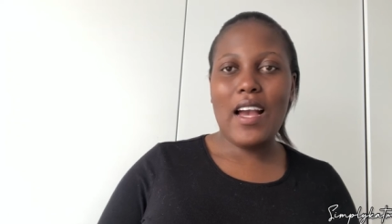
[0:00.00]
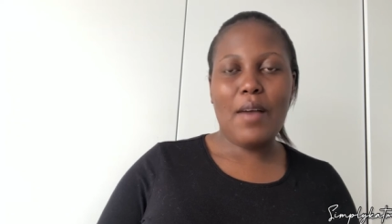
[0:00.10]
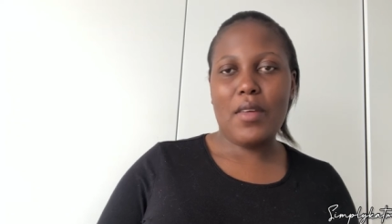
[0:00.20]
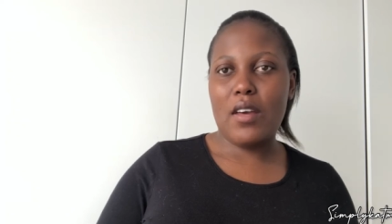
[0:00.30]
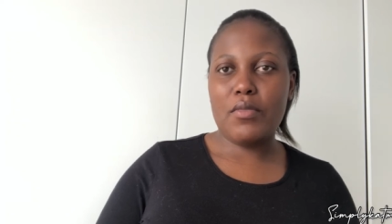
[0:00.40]
I'm
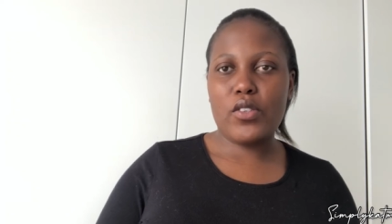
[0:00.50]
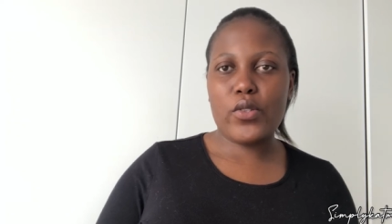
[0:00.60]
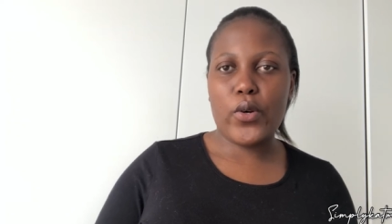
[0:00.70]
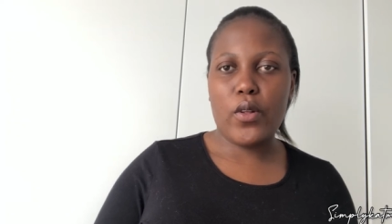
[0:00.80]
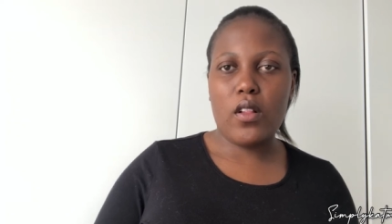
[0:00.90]
the happiest
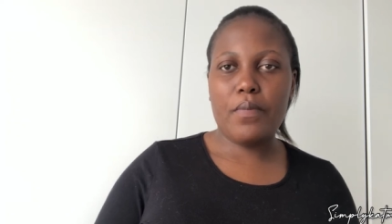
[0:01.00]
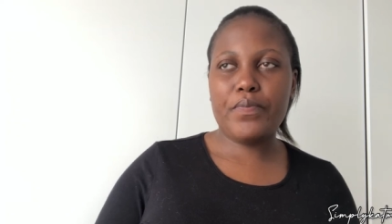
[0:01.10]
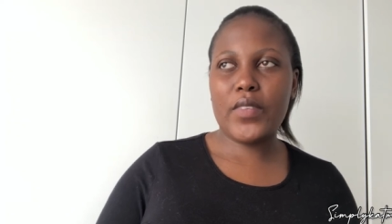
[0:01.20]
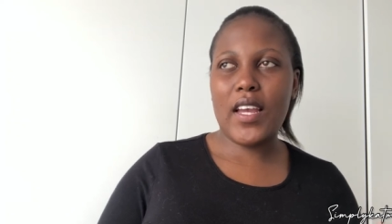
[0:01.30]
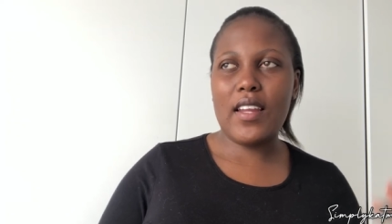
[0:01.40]
girl
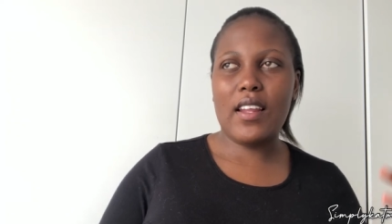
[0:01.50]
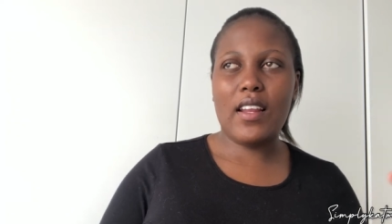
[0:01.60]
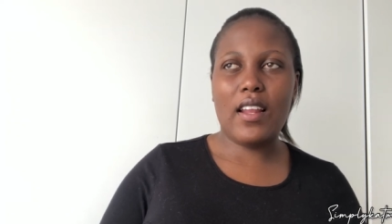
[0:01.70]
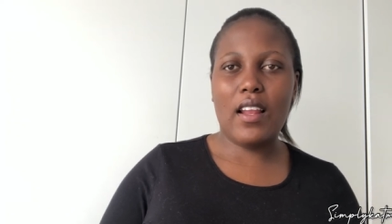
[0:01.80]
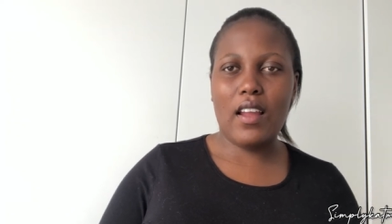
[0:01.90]
and I
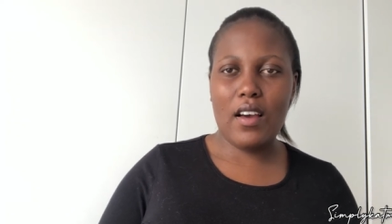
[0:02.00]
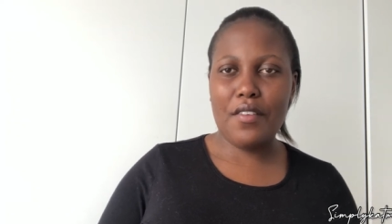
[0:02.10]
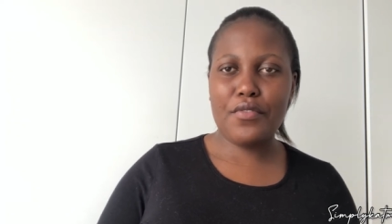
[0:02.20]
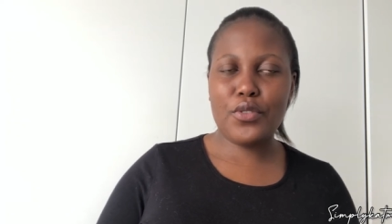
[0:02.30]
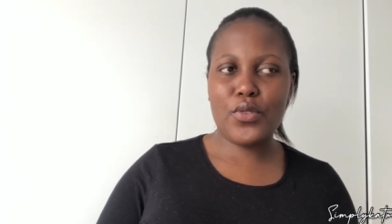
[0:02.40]

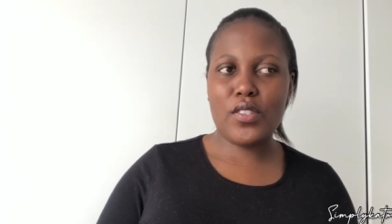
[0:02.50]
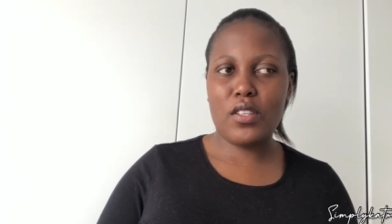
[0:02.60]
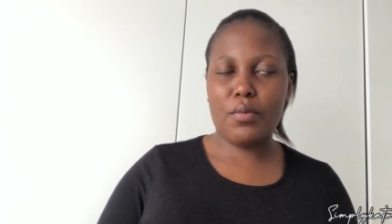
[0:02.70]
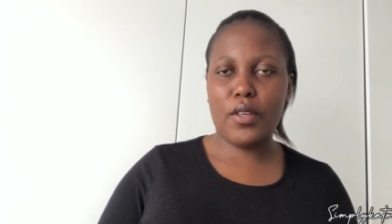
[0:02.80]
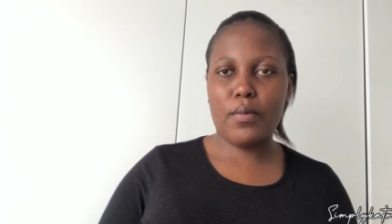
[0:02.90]
love to see
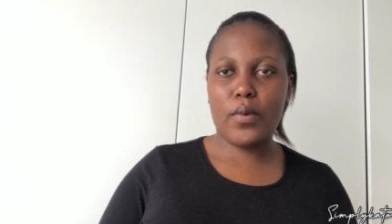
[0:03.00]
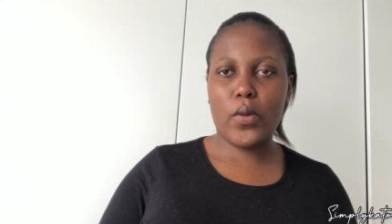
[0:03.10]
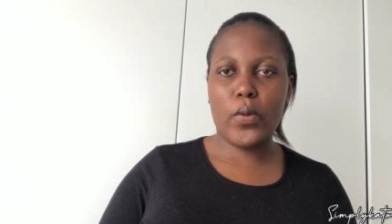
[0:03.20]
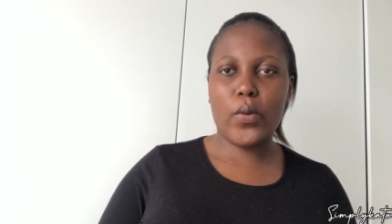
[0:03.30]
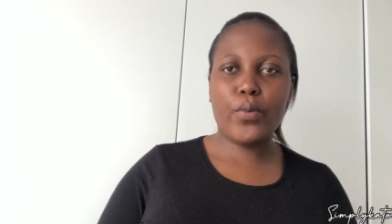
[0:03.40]
people